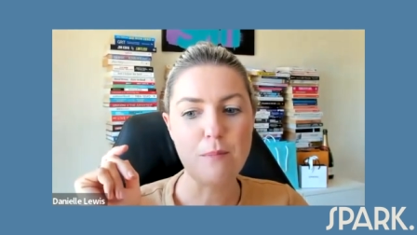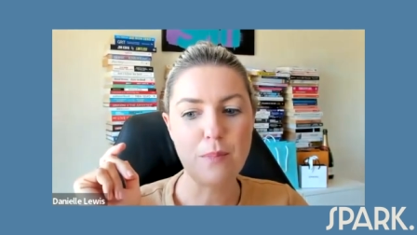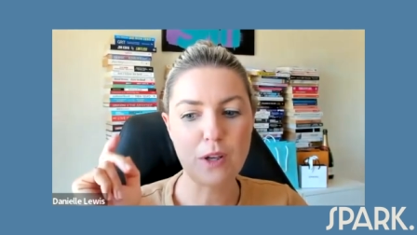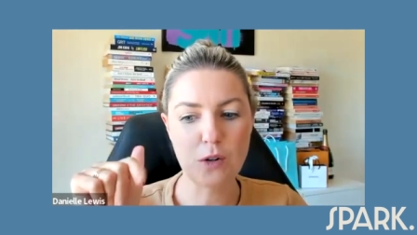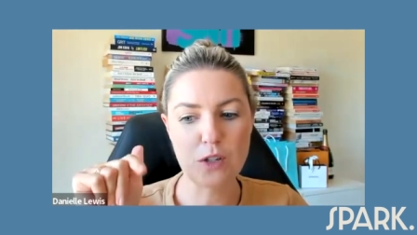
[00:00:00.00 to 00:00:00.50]

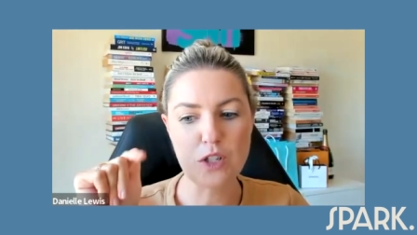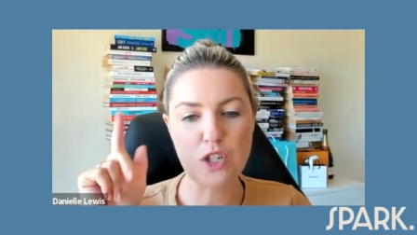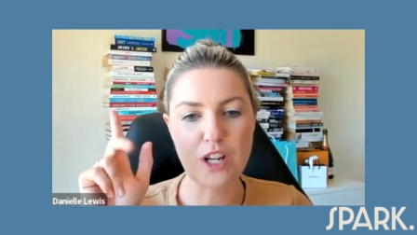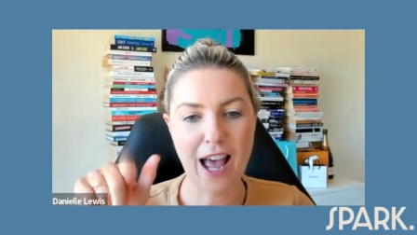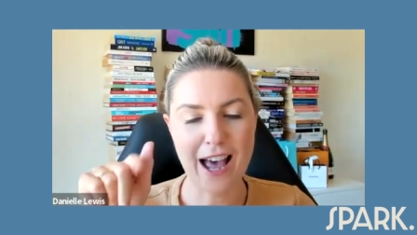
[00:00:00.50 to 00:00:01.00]
because
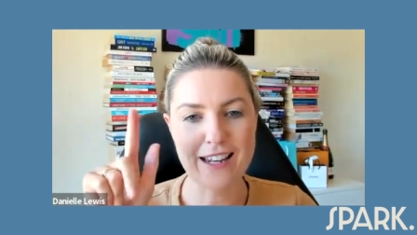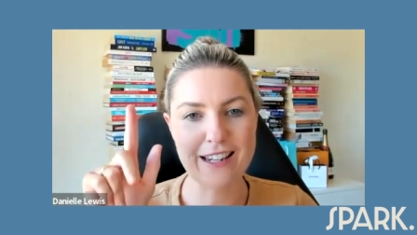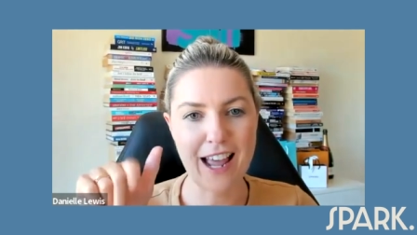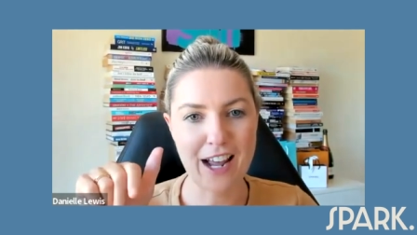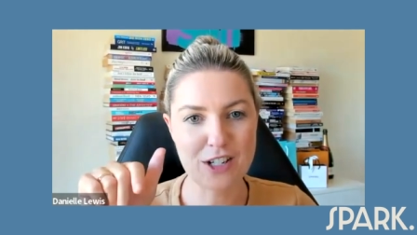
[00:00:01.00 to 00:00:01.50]
she
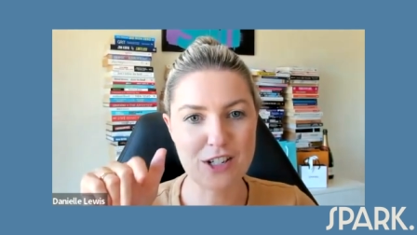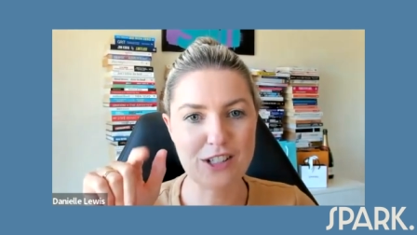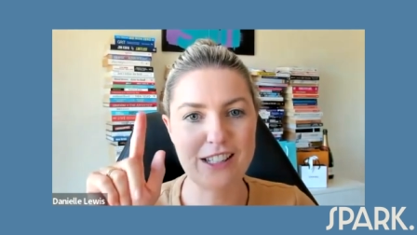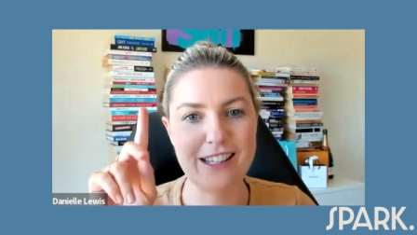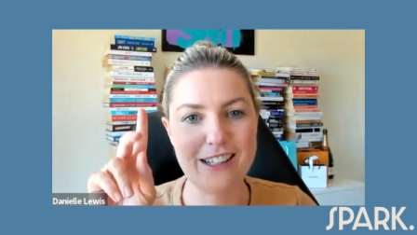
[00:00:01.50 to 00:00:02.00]
hadn't
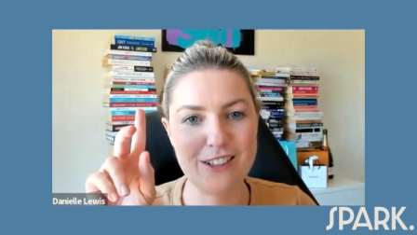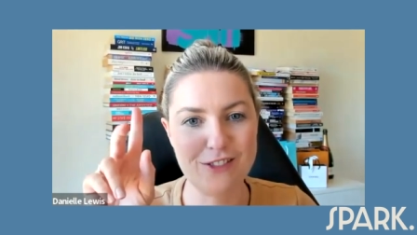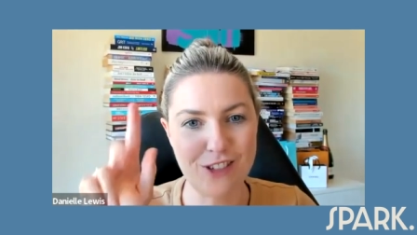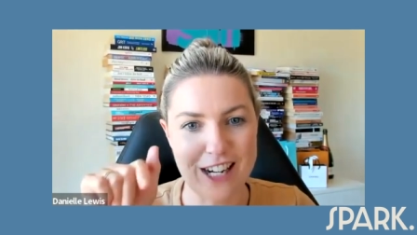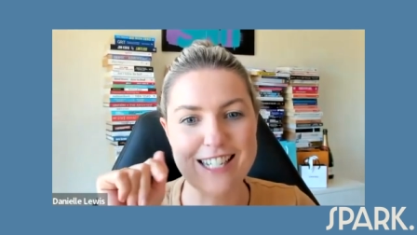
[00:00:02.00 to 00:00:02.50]
actually
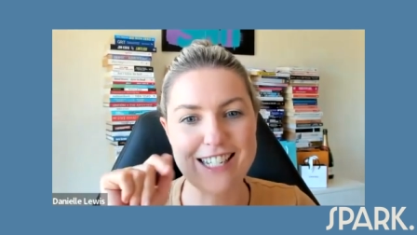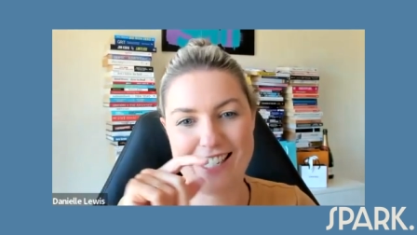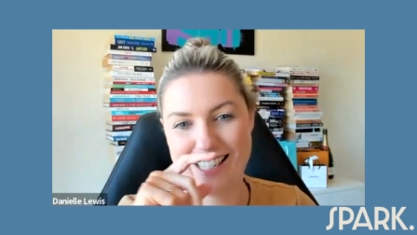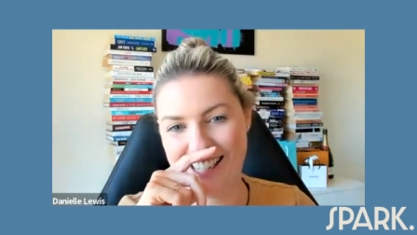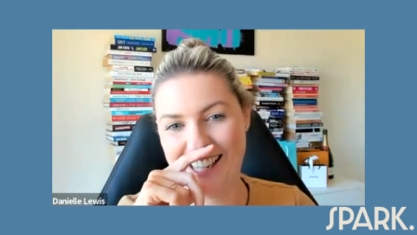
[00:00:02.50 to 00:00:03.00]

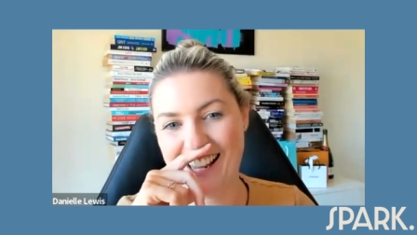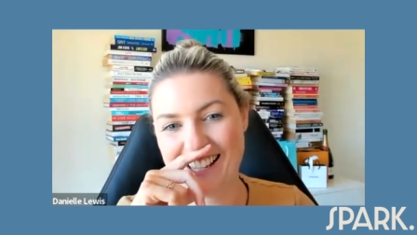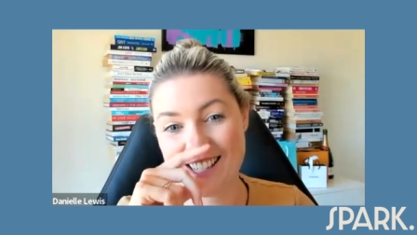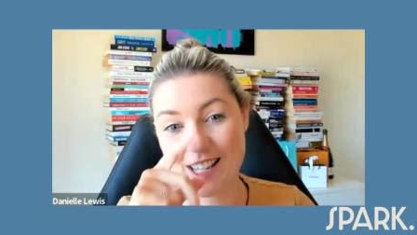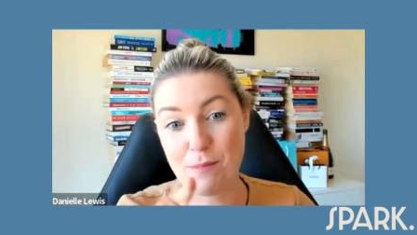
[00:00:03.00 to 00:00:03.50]
registered it
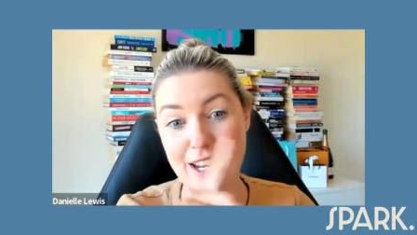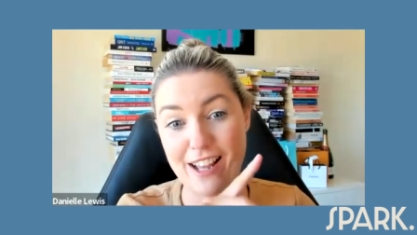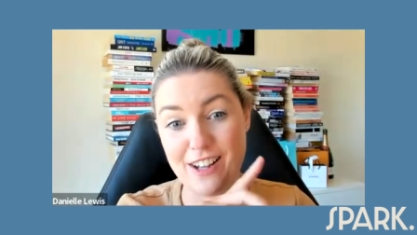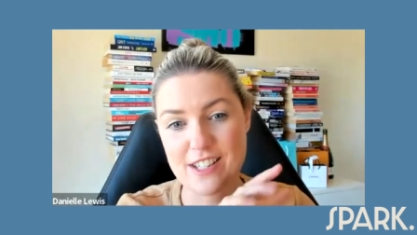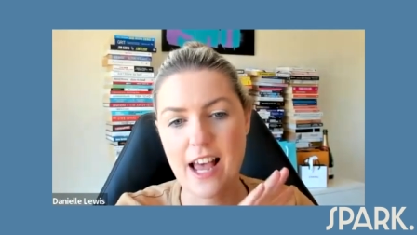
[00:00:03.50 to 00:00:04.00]
and somebody
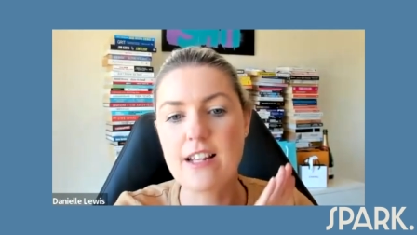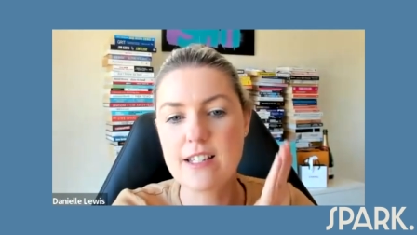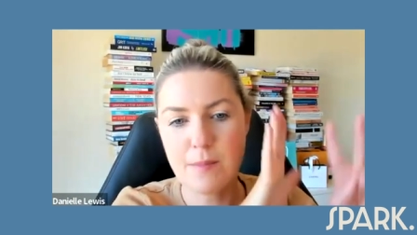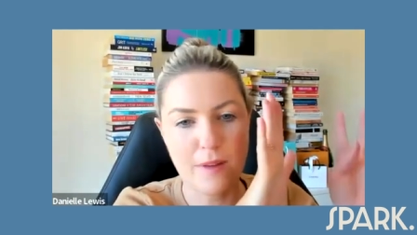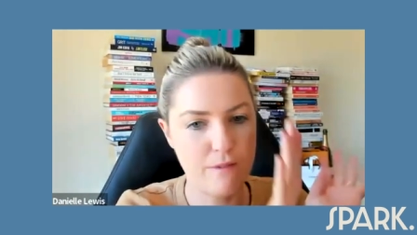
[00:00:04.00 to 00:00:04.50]
else had
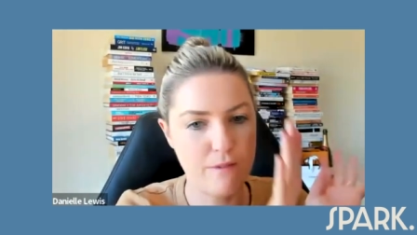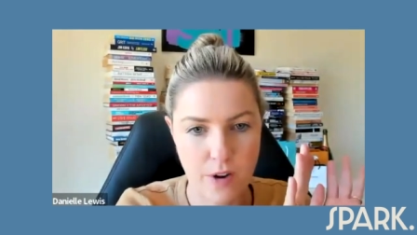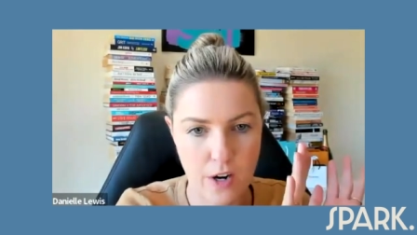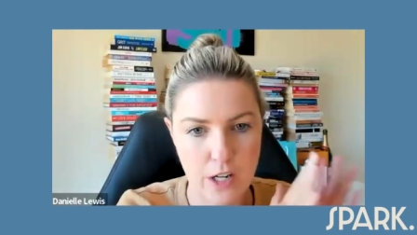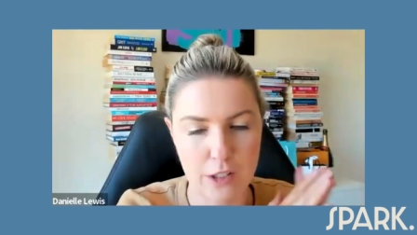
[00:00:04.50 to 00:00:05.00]
something
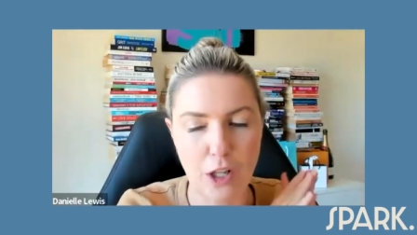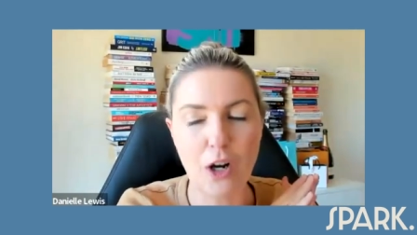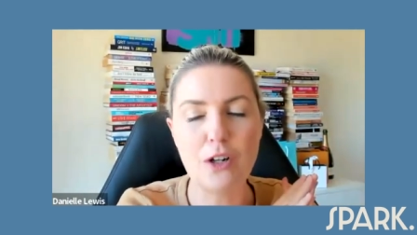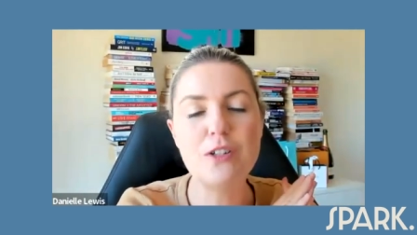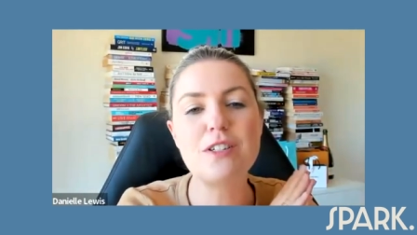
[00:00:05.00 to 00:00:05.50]
very
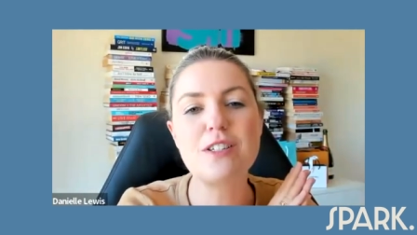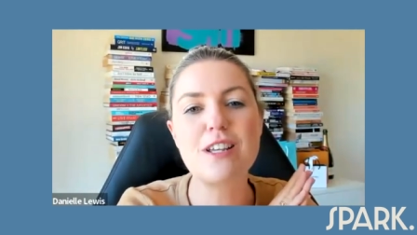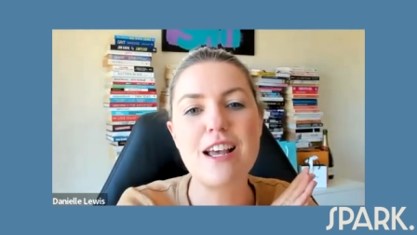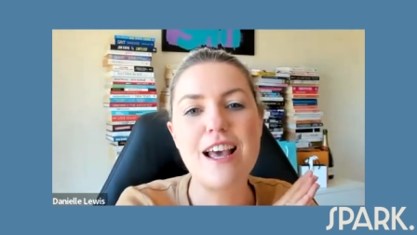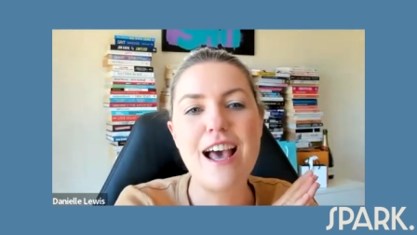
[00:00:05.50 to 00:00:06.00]
close.
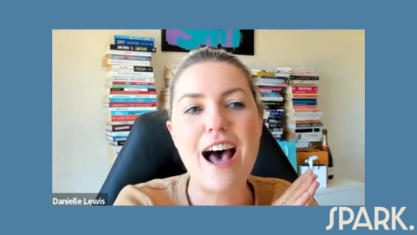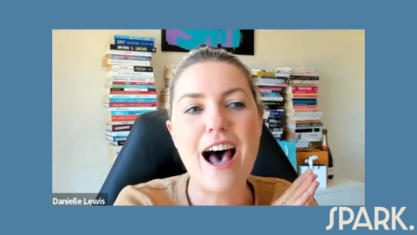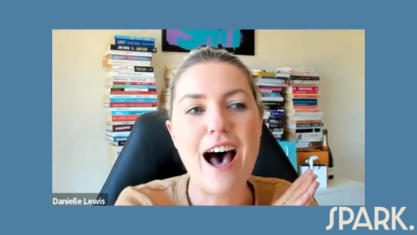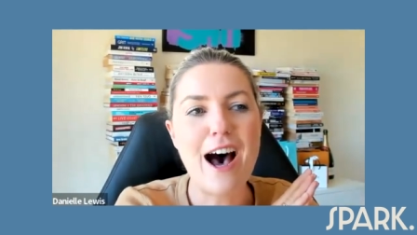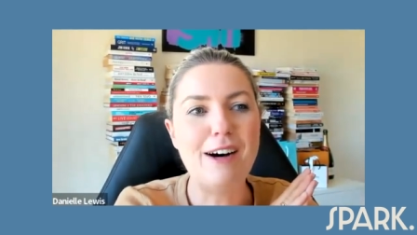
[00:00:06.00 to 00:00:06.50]

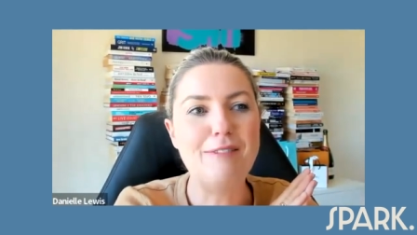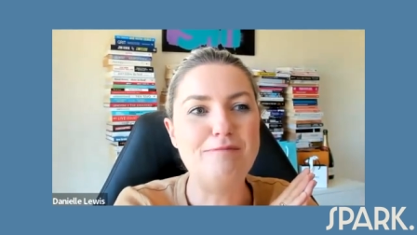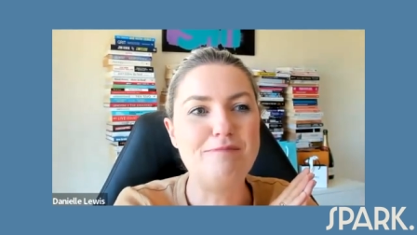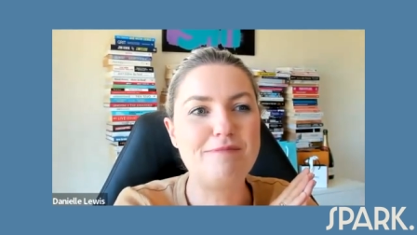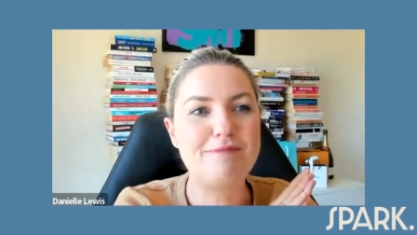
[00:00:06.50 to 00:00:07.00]

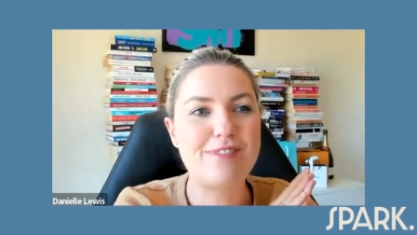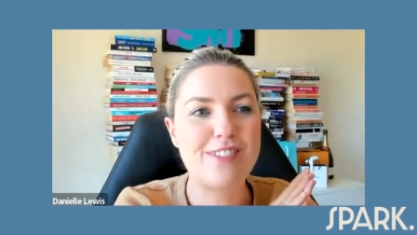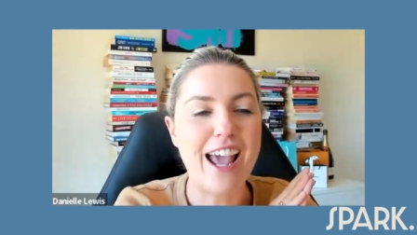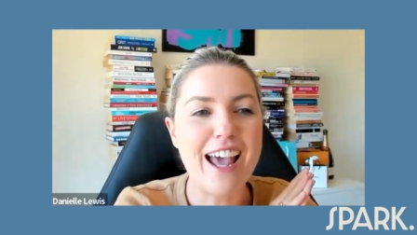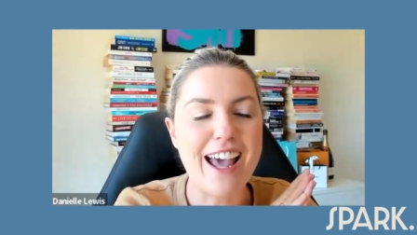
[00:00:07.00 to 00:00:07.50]
Um
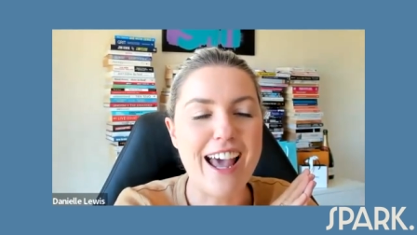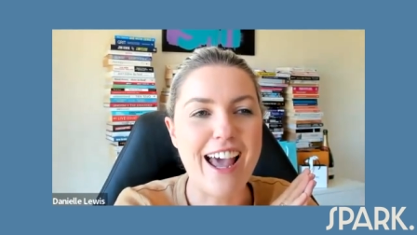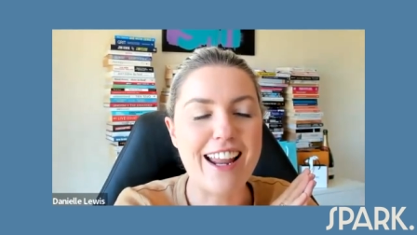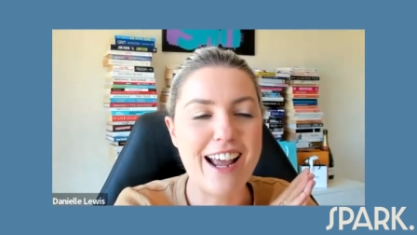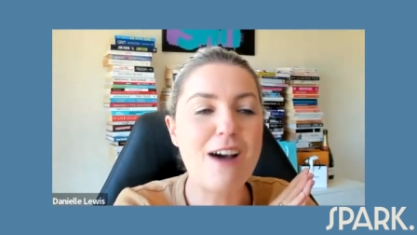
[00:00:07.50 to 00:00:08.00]

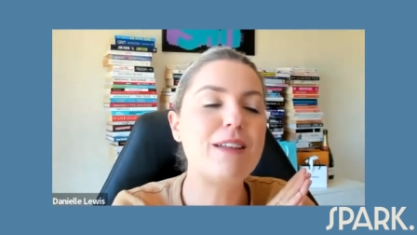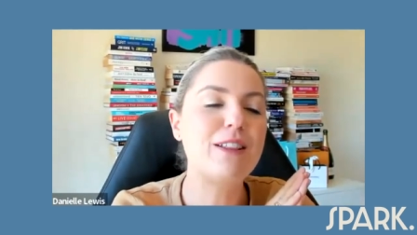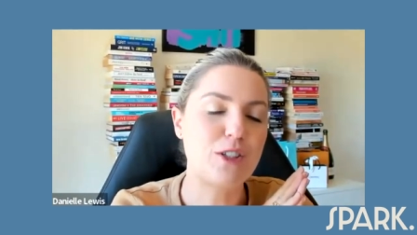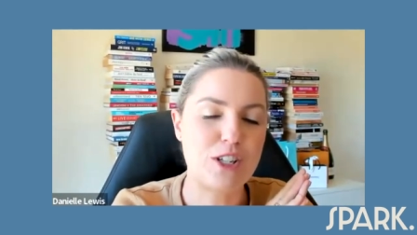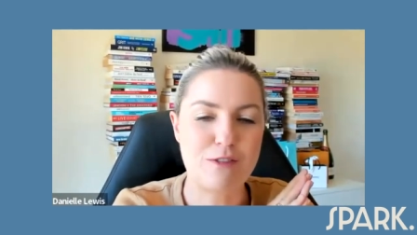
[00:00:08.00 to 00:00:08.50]
yeah. And I mean,
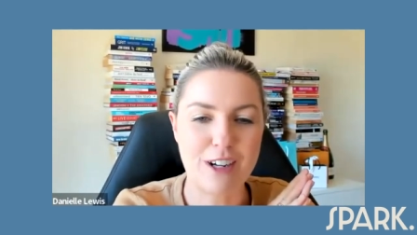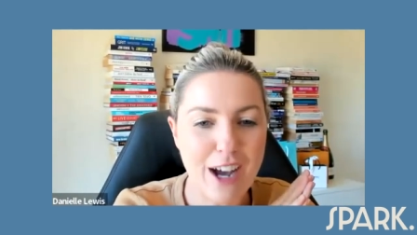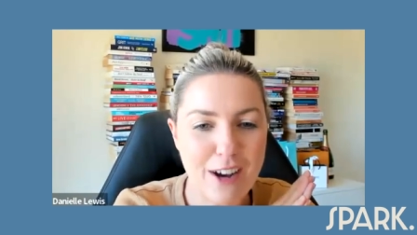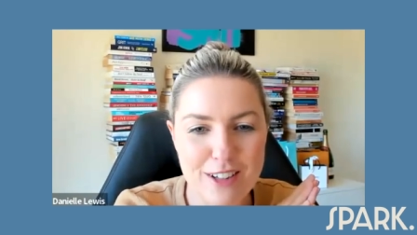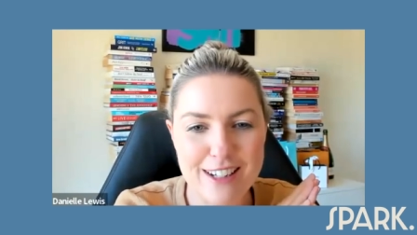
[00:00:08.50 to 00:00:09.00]
look, she
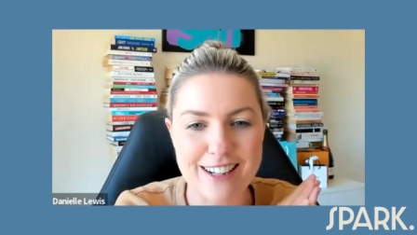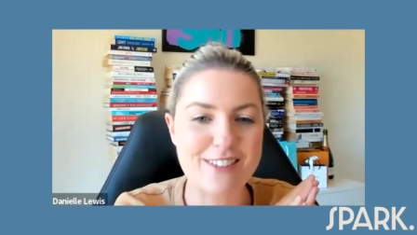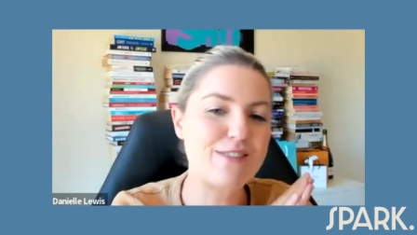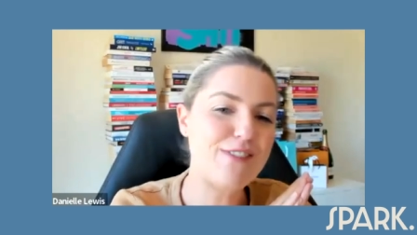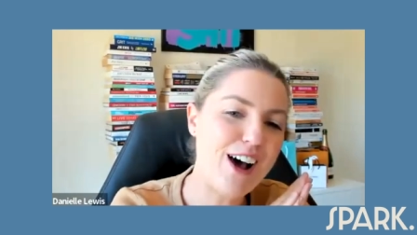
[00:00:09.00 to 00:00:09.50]
recovered and it
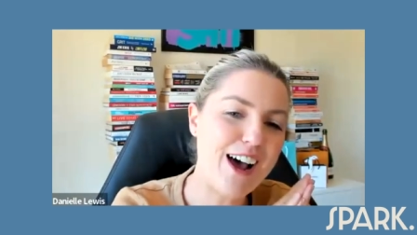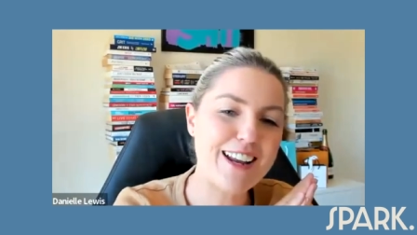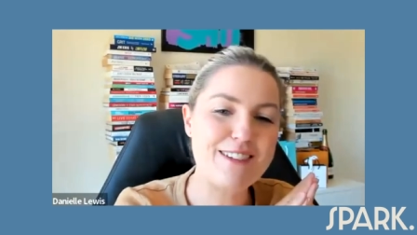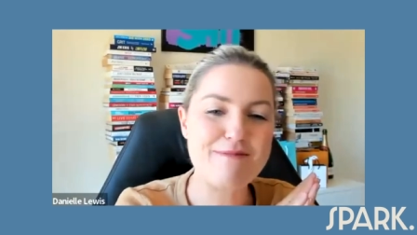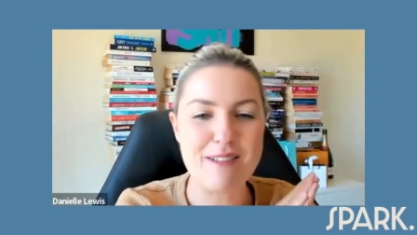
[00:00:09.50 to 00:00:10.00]
was
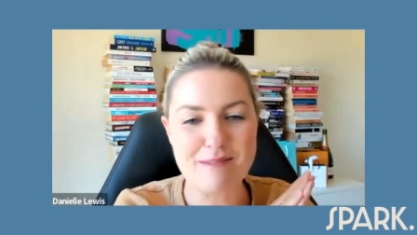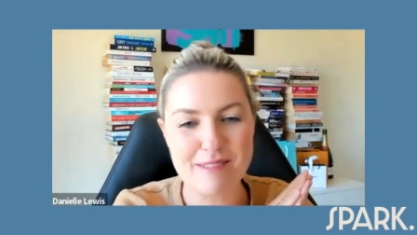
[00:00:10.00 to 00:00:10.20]
fine and blah, blah,